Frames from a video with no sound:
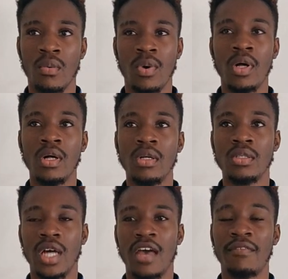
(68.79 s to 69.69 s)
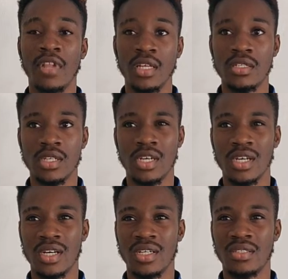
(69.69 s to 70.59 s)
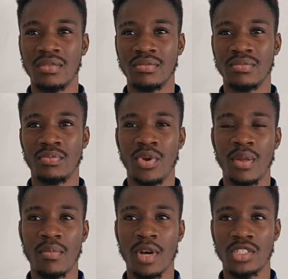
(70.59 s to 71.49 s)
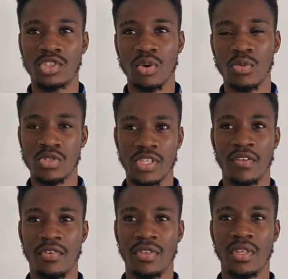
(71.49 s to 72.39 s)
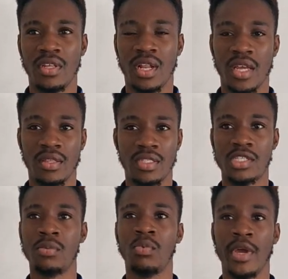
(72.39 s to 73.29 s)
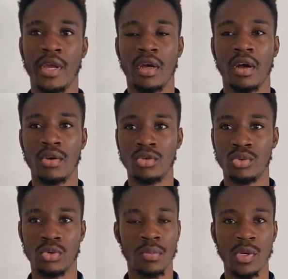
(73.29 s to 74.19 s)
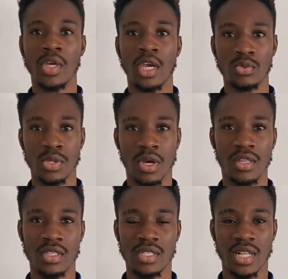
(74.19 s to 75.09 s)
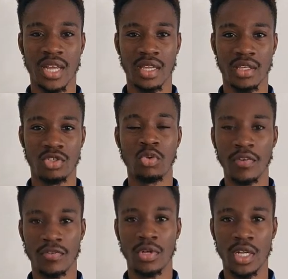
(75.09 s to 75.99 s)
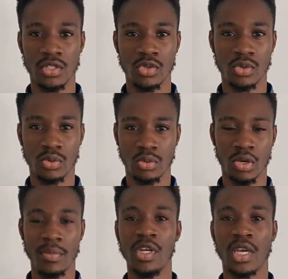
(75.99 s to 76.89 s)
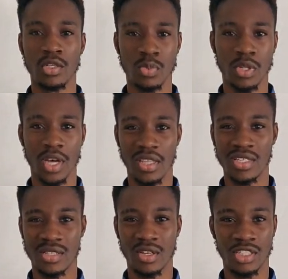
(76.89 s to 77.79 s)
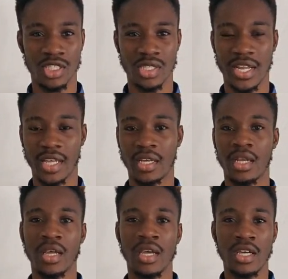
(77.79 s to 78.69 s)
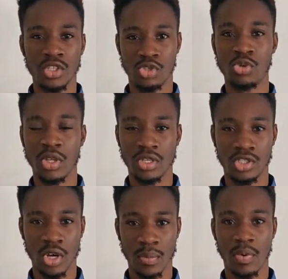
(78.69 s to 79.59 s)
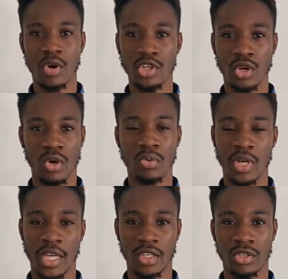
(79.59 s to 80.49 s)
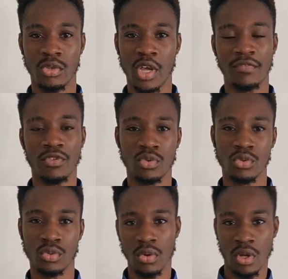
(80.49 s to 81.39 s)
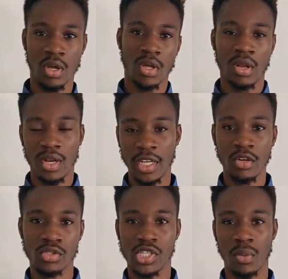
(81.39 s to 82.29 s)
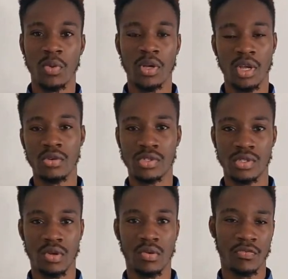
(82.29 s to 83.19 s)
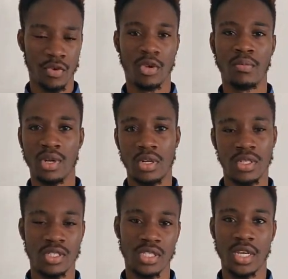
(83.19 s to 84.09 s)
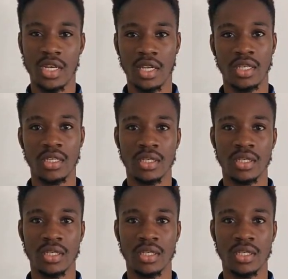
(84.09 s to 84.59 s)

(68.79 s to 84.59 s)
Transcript: Well, I've learned uh, pretty much almost everything. Like the teamwork, how you communicate with others. Like, you have to learn to communicate with others, not just like do the job on your own. Like, you have to lean on someone else for your better understanding.